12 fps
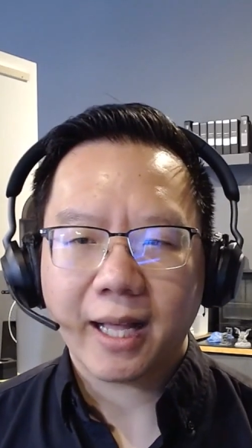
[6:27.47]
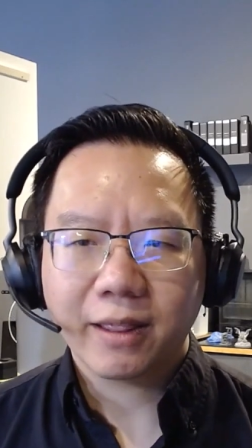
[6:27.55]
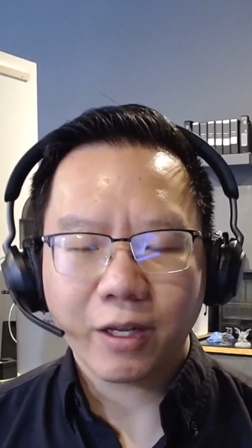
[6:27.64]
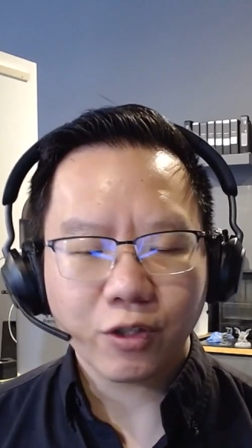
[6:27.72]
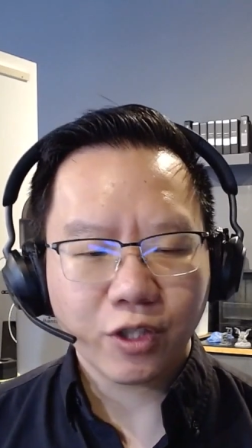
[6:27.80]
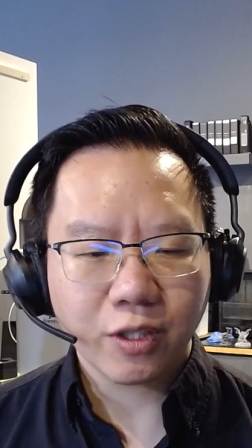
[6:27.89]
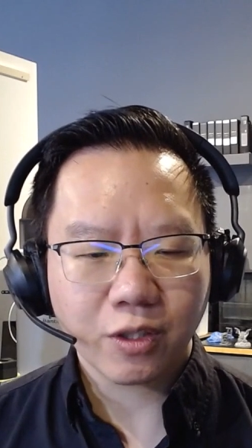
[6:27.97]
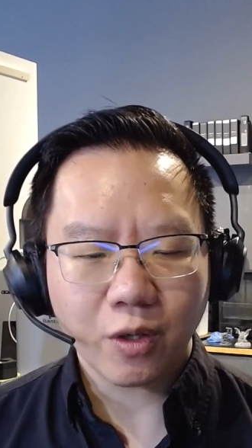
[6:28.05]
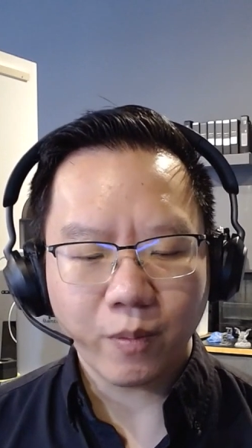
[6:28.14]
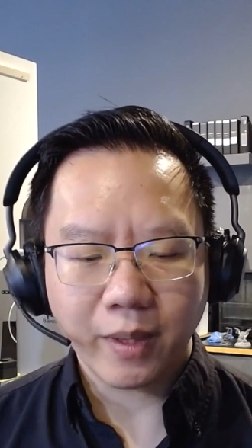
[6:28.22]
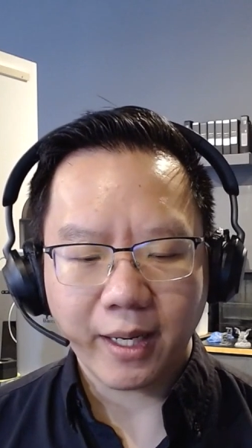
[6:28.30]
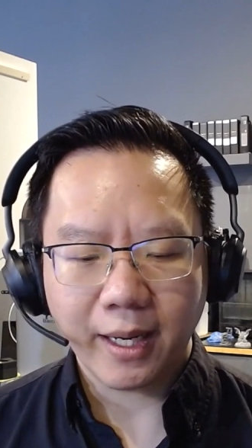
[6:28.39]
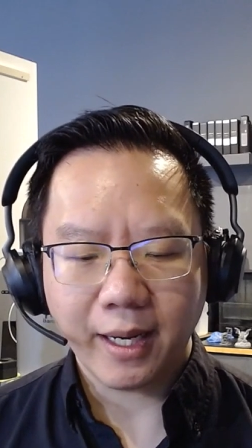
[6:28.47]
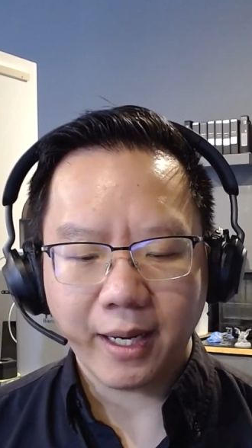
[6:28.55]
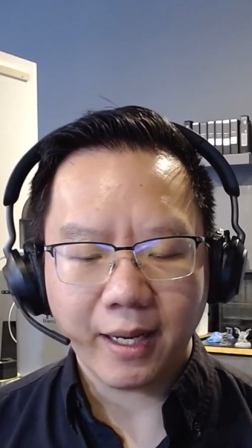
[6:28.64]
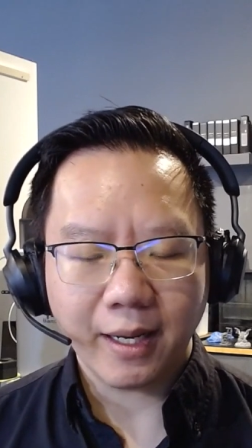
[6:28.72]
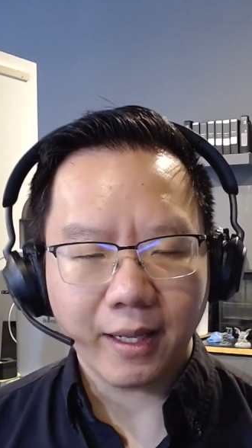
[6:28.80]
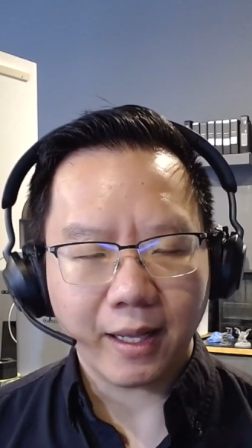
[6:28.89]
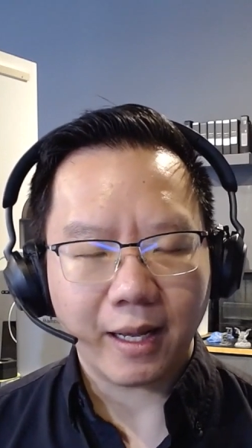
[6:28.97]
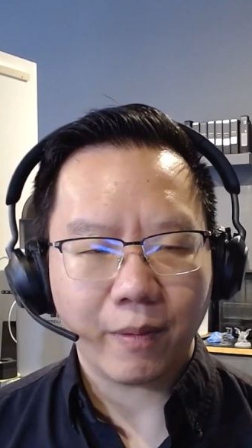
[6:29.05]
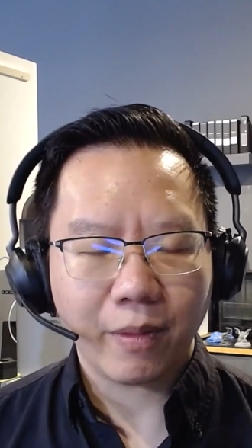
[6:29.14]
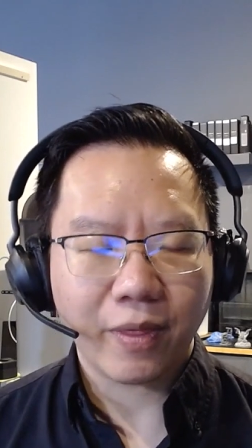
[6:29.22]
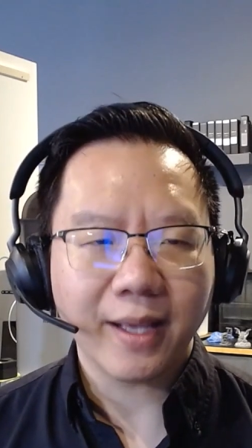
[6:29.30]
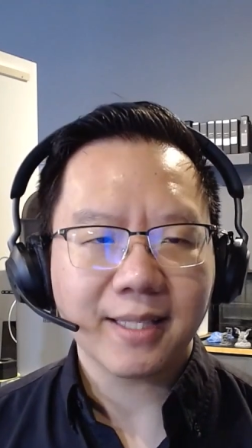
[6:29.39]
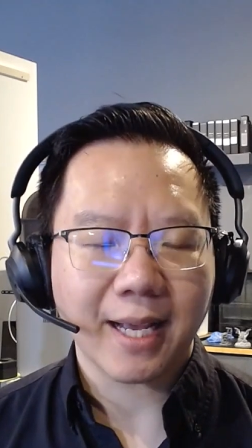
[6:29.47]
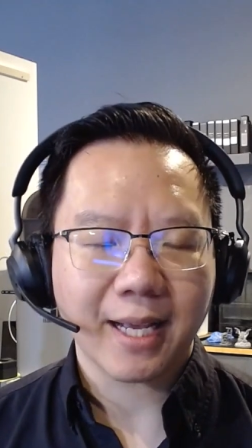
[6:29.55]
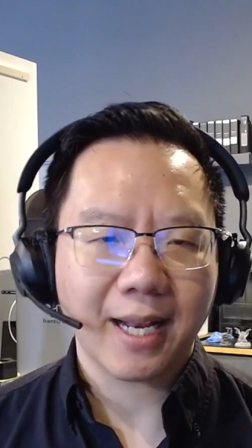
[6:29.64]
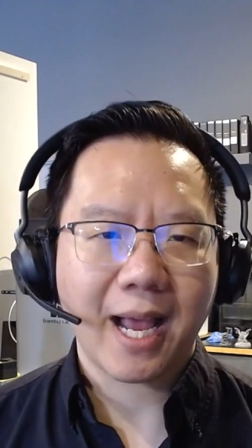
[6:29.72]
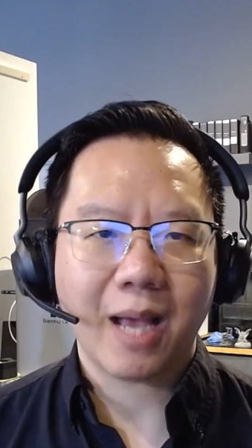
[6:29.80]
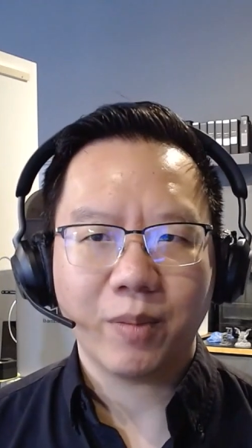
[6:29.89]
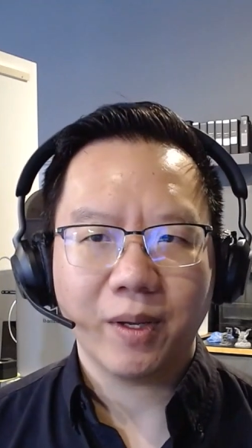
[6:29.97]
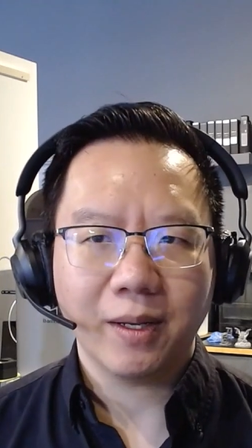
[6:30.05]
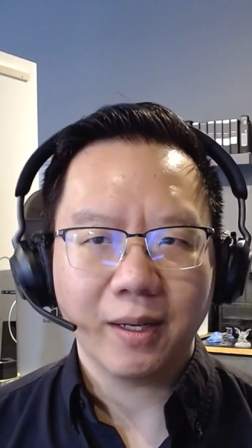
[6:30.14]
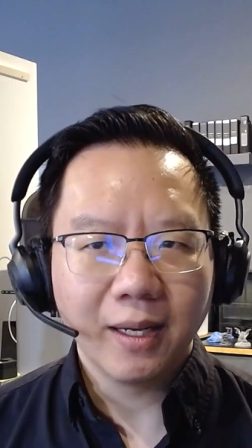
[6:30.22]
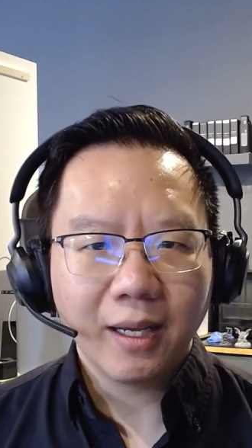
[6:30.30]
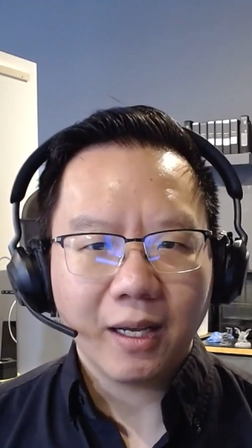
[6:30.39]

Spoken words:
There's just so many things that can happen